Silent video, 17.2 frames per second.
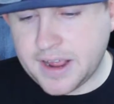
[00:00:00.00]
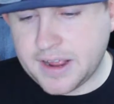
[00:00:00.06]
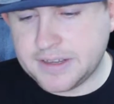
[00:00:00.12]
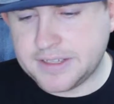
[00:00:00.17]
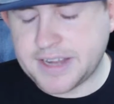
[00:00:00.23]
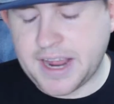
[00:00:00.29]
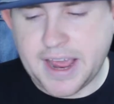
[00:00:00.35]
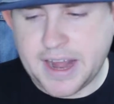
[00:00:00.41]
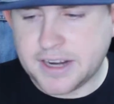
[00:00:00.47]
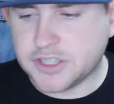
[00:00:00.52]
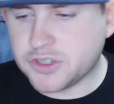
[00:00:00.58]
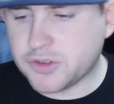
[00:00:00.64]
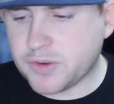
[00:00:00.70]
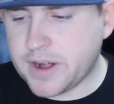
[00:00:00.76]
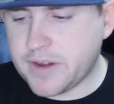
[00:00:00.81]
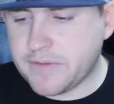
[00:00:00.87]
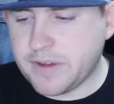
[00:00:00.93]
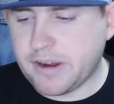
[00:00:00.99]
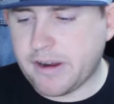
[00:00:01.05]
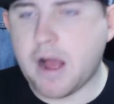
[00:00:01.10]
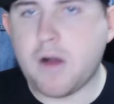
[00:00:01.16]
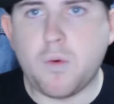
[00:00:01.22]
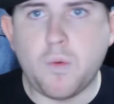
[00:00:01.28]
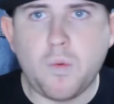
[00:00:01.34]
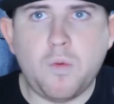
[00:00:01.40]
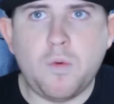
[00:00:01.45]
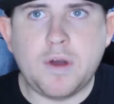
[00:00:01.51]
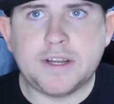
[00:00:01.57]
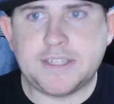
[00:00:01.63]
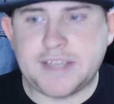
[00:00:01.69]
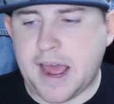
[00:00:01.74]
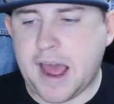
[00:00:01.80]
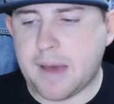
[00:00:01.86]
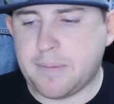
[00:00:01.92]
Diana's trying to figure out
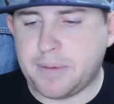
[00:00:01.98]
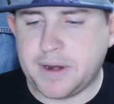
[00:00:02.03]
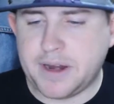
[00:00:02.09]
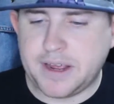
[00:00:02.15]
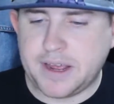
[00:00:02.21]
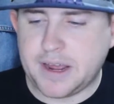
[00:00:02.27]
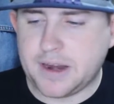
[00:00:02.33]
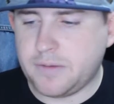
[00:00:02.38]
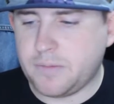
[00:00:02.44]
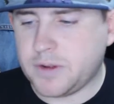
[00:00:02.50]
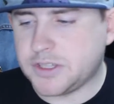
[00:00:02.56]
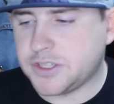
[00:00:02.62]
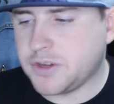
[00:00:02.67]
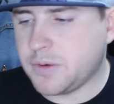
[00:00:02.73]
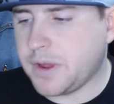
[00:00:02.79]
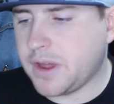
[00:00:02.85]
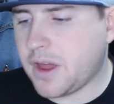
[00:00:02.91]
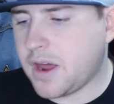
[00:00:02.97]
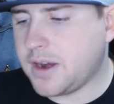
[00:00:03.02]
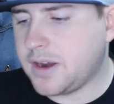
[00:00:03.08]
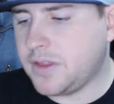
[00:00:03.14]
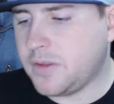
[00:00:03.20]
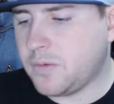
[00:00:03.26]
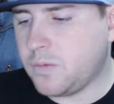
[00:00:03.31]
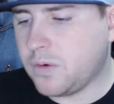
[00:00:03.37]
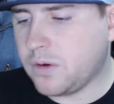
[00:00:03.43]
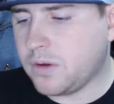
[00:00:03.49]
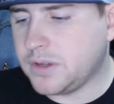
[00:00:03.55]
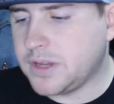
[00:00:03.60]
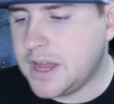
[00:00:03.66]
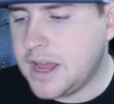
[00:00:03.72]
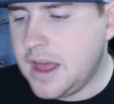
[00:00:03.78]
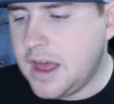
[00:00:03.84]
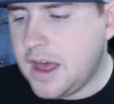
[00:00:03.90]
what's happening and what's going on in the world.
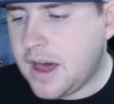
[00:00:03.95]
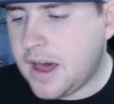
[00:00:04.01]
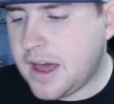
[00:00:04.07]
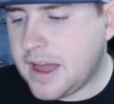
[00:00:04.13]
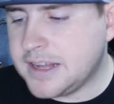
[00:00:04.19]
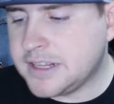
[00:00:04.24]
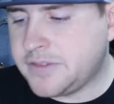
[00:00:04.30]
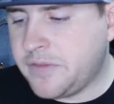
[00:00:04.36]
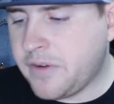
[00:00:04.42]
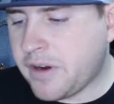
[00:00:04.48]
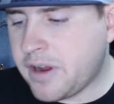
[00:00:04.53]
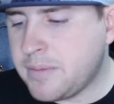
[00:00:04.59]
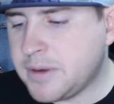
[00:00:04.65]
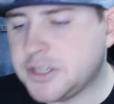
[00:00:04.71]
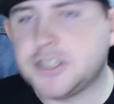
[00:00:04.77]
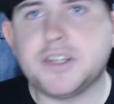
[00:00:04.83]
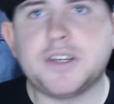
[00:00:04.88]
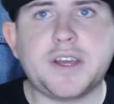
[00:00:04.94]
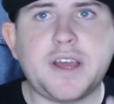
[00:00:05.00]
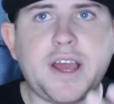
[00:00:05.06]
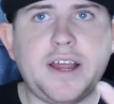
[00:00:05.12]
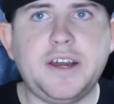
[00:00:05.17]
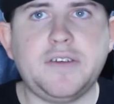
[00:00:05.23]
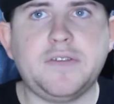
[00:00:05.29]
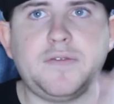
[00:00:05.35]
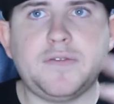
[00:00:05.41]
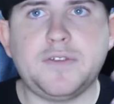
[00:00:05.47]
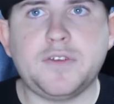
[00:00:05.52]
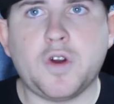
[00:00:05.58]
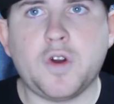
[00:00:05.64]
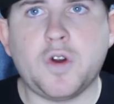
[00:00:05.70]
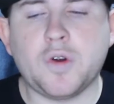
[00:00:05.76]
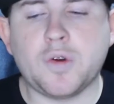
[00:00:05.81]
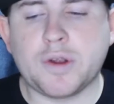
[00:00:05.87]
It's very much a kind of
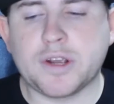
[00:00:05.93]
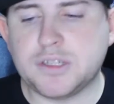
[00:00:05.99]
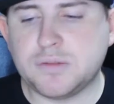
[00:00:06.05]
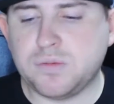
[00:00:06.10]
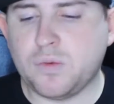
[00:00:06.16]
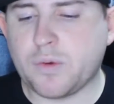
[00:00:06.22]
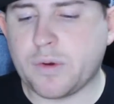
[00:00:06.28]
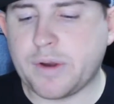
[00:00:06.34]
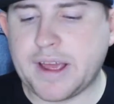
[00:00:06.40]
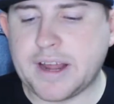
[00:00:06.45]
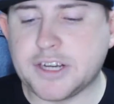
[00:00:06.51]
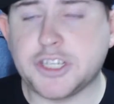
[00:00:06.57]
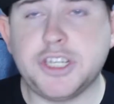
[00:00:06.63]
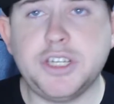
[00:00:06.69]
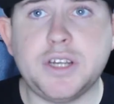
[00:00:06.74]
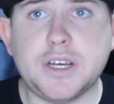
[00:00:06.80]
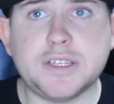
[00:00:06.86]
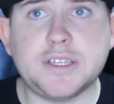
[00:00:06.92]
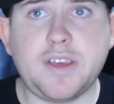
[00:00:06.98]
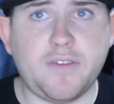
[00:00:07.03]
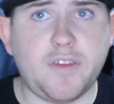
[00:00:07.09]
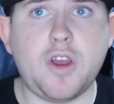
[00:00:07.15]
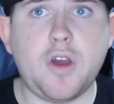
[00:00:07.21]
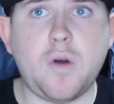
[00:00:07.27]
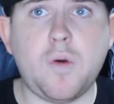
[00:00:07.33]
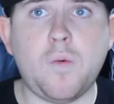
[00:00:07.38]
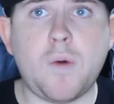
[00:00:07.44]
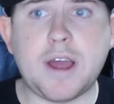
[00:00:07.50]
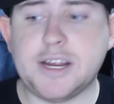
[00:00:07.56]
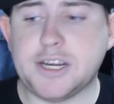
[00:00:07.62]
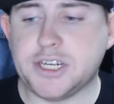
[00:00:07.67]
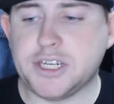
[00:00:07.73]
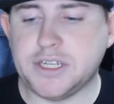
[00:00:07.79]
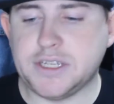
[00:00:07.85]
her exploring, and she doesn't even know
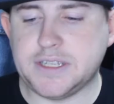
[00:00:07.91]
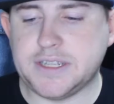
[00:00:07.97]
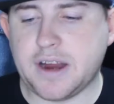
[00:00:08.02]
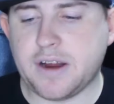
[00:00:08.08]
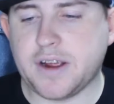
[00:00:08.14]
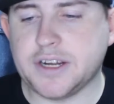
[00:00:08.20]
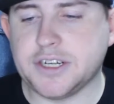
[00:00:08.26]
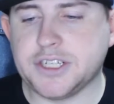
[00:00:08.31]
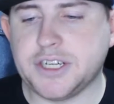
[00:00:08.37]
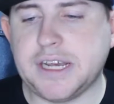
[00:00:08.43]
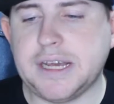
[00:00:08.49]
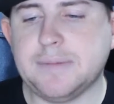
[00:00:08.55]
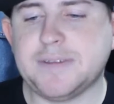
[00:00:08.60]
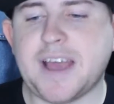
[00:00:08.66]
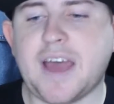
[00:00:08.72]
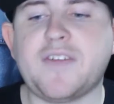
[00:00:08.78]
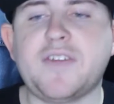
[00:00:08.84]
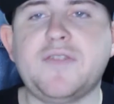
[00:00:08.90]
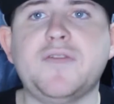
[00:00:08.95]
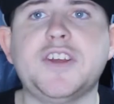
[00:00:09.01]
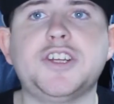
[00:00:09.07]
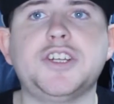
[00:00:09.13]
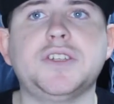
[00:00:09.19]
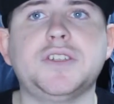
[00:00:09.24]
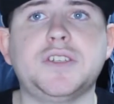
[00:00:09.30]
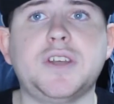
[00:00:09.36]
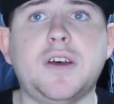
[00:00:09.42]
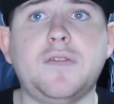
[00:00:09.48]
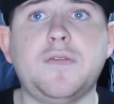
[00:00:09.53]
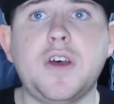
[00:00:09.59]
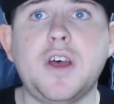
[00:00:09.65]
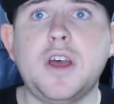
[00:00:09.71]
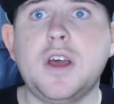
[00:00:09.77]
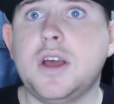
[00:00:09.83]
why she's there because she keeps having visions
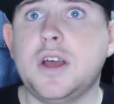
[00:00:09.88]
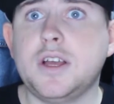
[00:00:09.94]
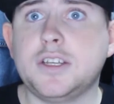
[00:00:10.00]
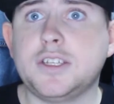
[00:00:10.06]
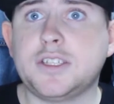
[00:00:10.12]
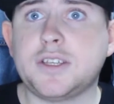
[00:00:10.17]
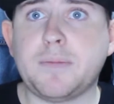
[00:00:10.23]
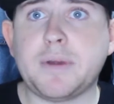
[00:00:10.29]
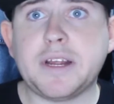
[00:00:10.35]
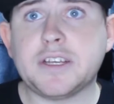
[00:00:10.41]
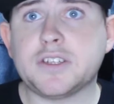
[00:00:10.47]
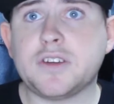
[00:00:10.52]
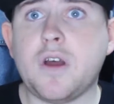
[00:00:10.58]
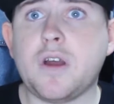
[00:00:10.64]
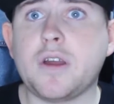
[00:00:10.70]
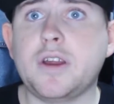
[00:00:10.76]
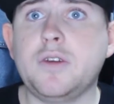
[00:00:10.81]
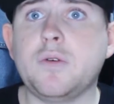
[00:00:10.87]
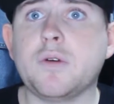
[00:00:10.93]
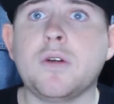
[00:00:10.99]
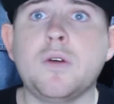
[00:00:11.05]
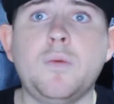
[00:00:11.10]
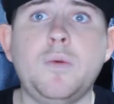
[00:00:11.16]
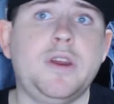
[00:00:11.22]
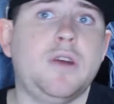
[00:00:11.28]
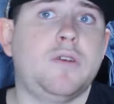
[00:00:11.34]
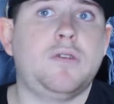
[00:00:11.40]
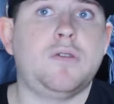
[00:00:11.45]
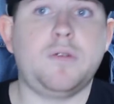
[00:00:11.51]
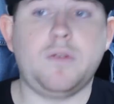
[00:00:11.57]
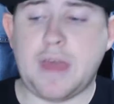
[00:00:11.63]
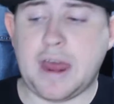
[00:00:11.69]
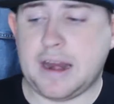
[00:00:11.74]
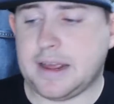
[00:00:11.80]
of somebody's talking to her. We don't know
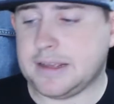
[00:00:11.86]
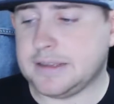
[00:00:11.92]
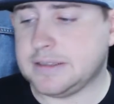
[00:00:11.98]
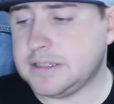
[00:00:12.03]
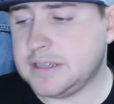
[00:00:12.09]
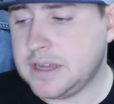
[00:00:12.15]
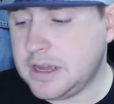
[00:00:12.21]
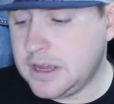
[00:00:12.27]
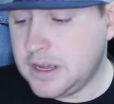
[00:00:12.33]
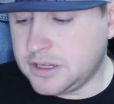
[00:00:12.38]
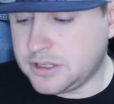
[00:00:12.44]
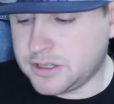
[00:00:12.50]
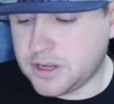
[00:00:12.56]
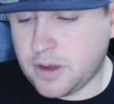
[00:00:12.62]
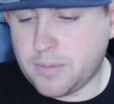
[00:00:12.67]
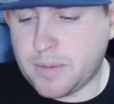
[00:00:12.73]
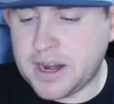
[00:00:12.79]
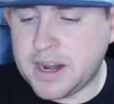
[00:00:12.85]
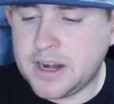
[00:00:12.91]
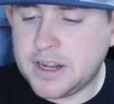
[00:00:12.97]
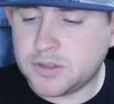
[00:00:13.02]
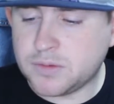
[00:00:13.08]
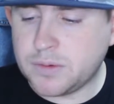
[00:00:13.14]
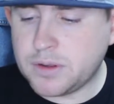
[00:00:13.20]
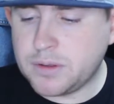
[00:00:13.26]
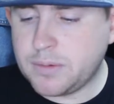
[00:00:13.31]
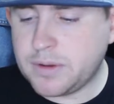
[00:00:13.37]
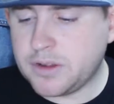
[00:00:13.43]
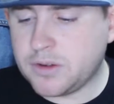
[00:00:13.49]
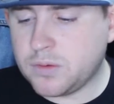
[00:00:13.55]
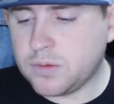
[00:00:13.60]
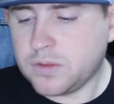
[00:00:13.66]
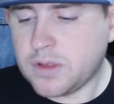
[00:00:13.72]
who that is. So, but it is really, really cool.